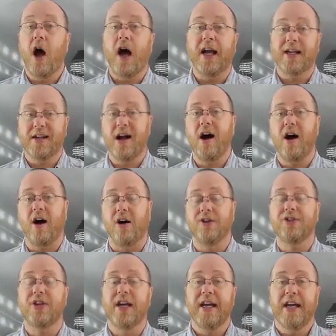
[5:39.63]
I
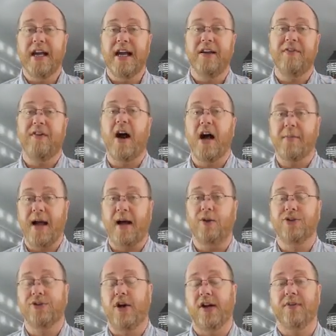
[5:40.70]
can't if I'm
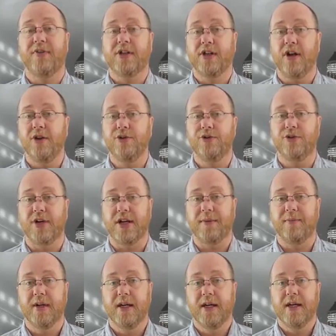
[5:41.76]
outside of the country.
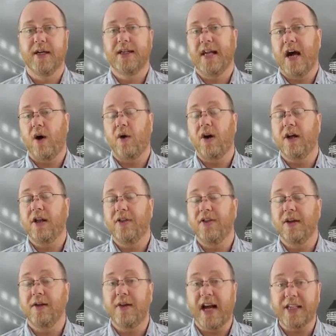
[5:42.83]
Now,
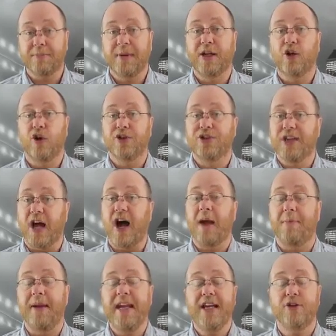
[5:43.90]
that's because the
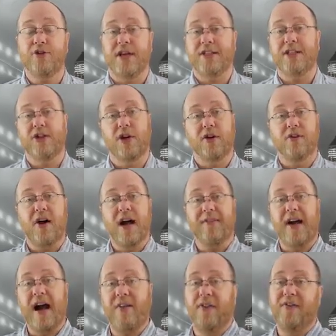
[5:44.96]
IP addresses that
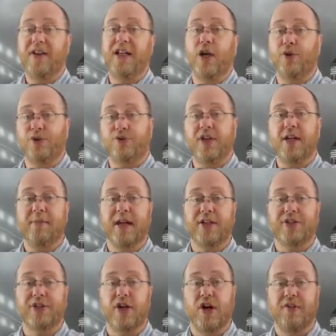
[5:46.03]
arrive at the video
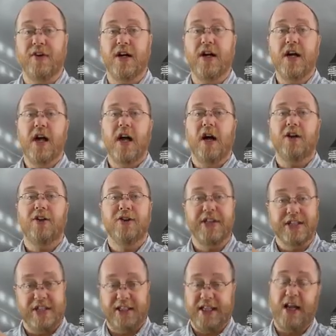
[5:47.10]
streaming server,
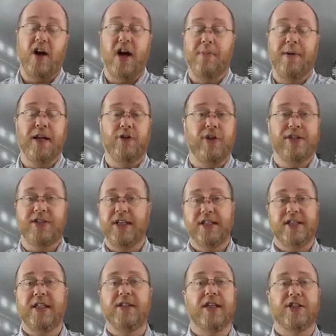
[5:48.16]
it says that IP address
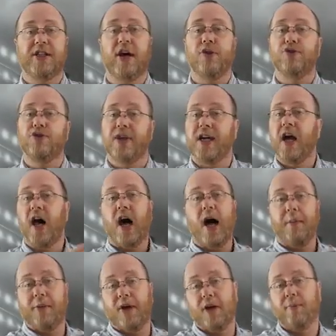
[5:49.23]
isn't in this country,
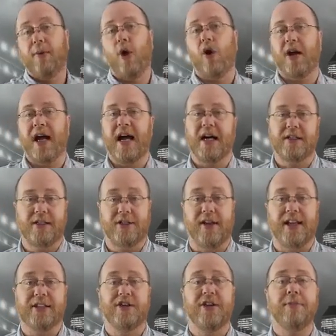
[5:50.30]
I'm going to block access to
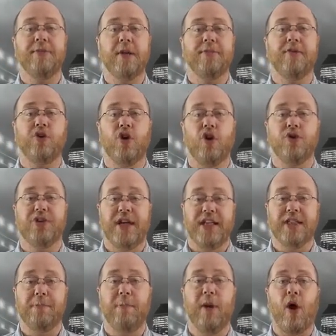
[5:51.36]
that. So some types of content
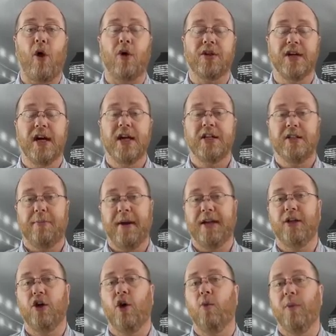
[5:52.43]
is blocked
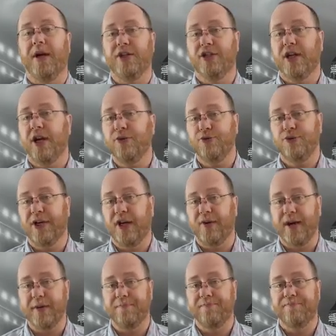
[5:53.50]
depending on which country you're
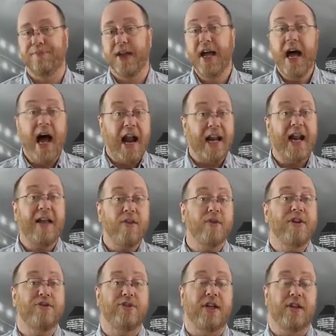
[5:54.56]
in. And another
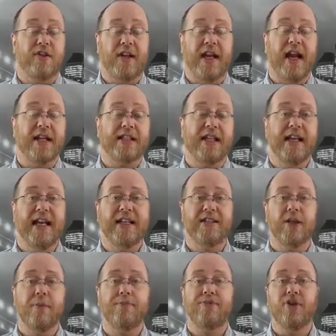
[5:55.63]
interesting thing actually is
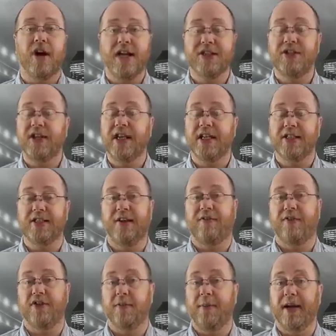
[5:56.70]
that pricing is
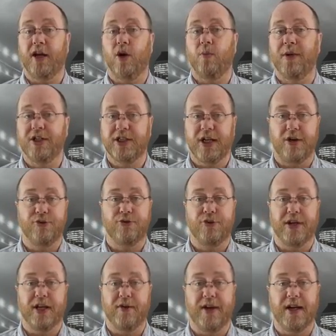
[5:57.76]
different depending on which
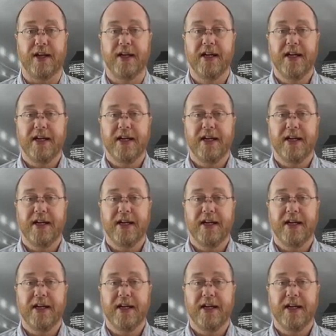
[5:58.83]
country you're in.